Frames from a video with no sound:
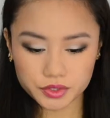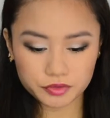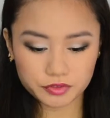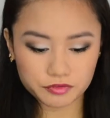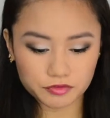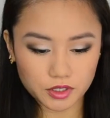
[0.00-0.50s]

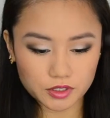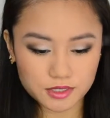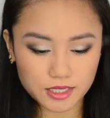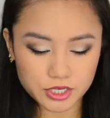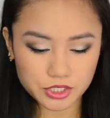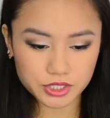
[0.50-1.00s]
for false
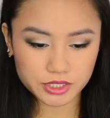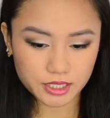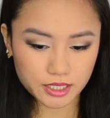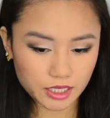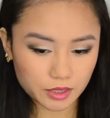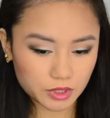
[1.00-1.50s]
lashes,
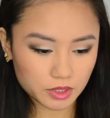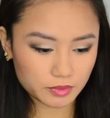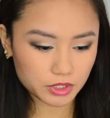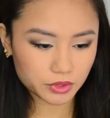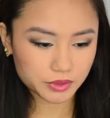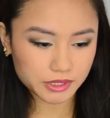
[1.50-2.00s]
I'm going to be
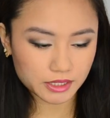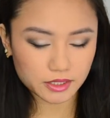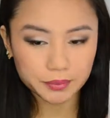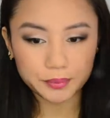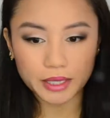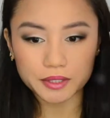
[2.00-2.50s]
using the
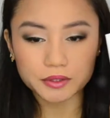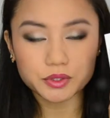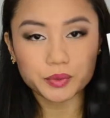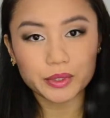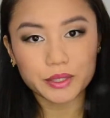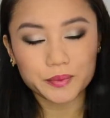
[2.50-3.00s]
Model
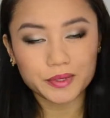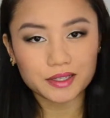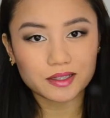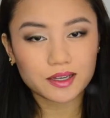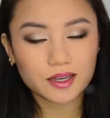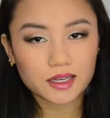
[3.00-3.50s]
21
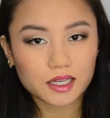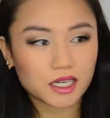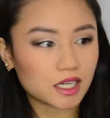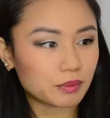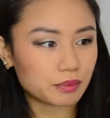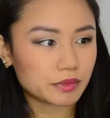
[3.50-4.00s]

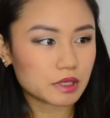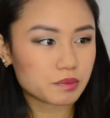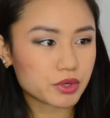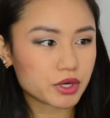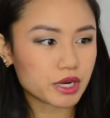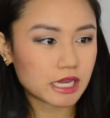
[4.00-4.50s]

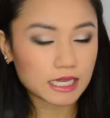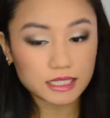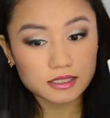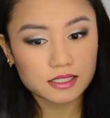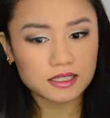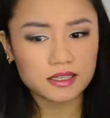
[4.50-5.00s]
number
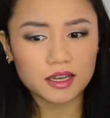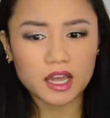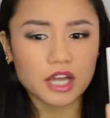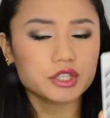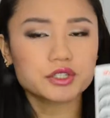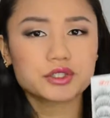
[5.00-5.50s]
8.
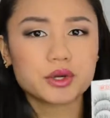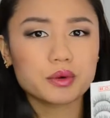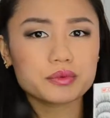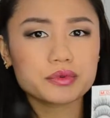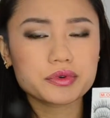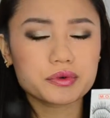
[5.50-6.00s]
I
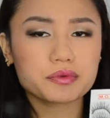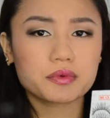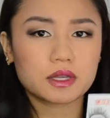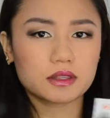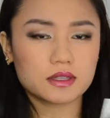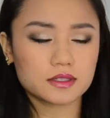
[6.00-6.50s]
don't know
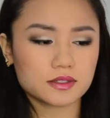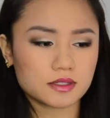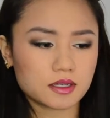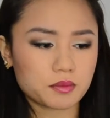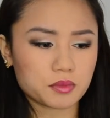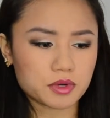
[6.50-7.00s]
what this
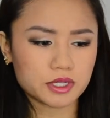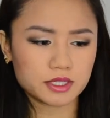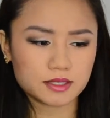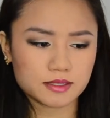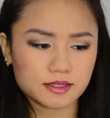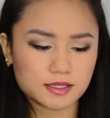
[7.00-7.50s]
number
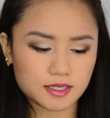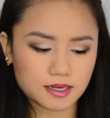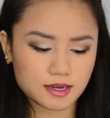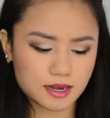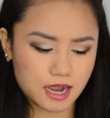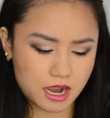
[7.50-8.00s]
is
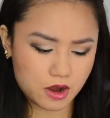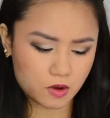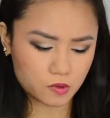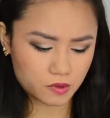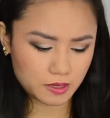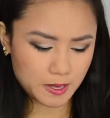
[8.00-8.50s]

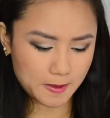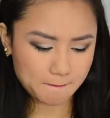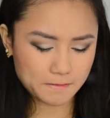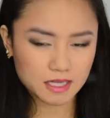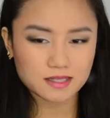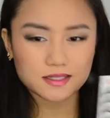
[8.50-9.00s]
now
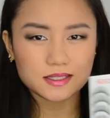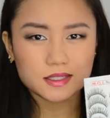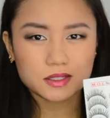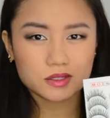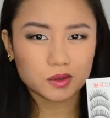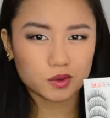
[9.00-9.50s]
because this
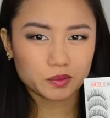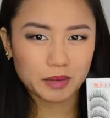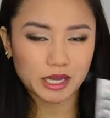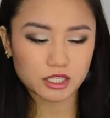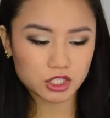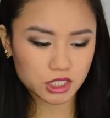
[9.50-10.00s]
is the old
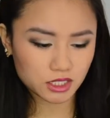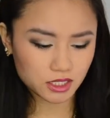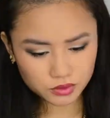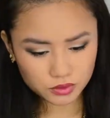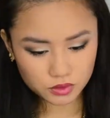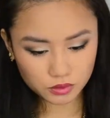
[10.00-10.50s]
packaging,
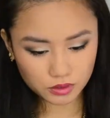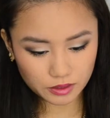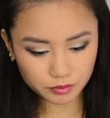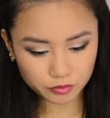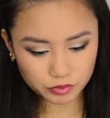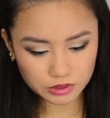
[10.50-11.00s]
so
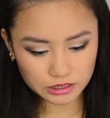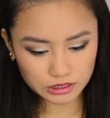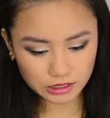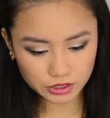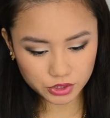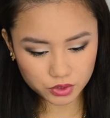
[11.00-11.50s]
I'm really
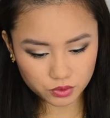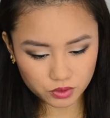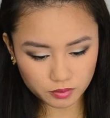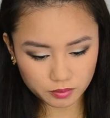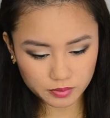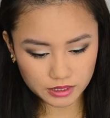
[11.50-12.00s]
not sure,
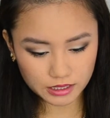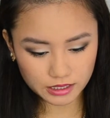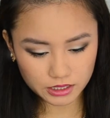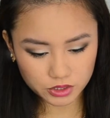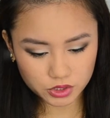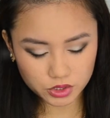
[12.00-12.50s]
but I
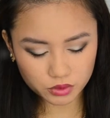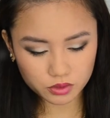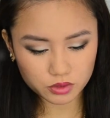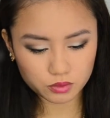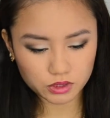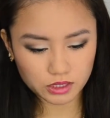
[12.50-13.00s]
can show
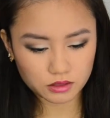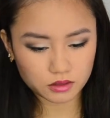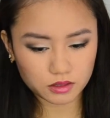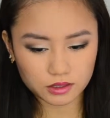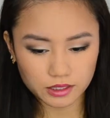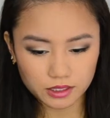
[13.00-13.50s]
you what they look
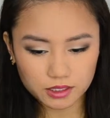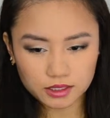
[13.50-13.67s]
like.